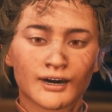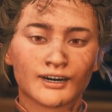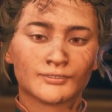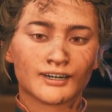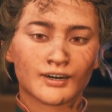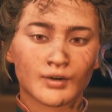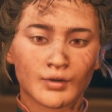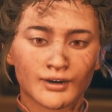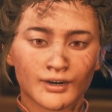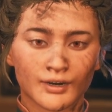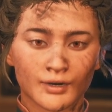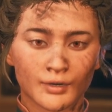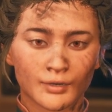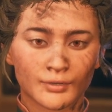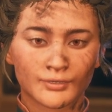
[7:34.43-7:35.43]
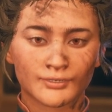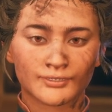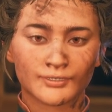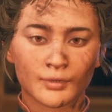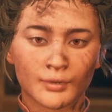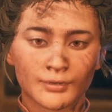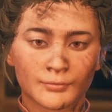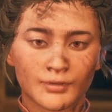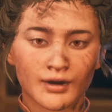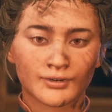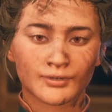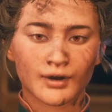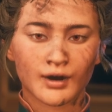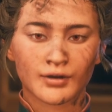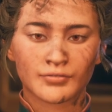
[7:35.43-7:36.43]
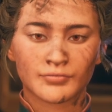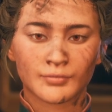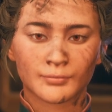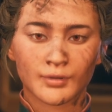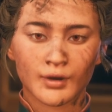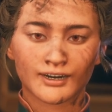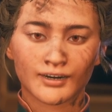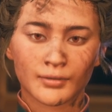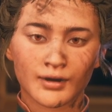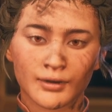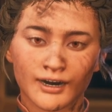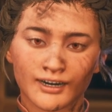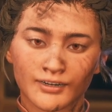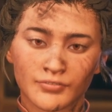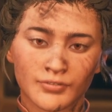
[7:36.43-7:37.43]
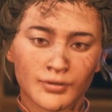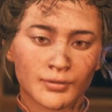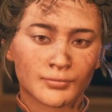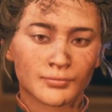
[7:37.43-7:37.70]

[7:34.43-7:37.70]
I'll see to it the crew knows who kept us all from boiling alive.